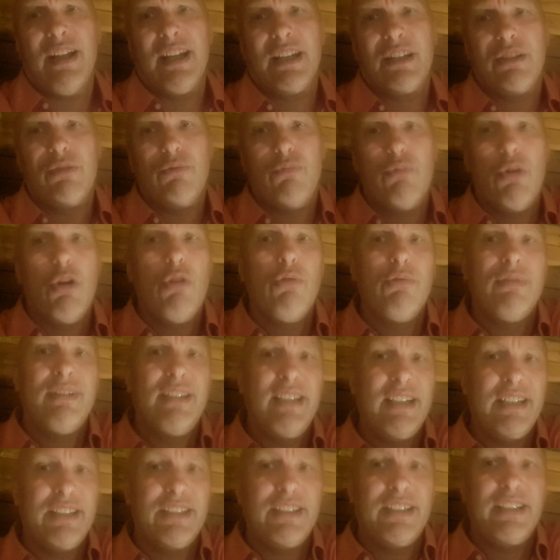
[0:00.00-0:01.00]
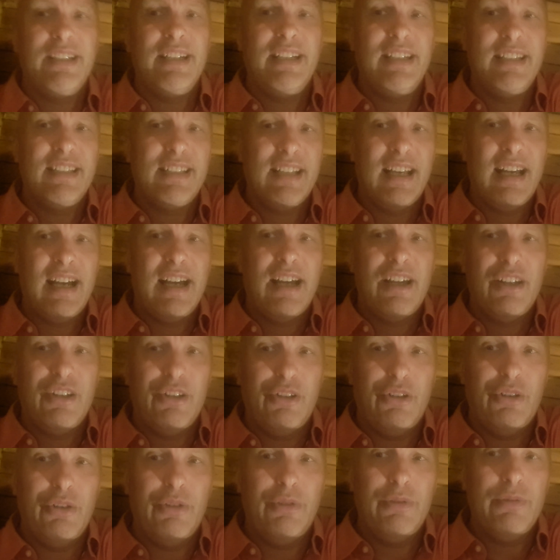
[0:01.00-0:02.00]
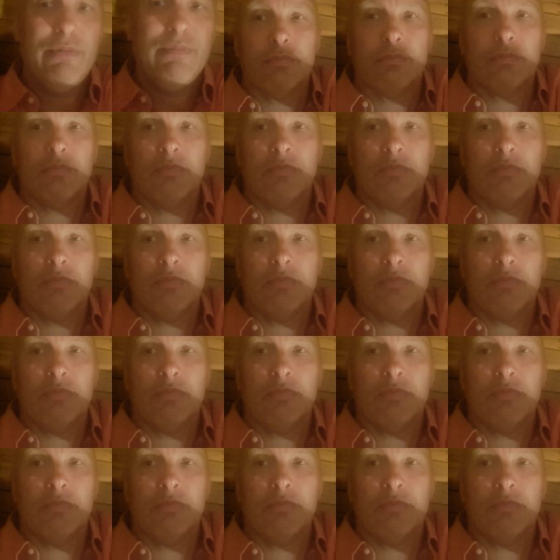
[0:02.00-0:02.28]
like a Walt Disney cartoon.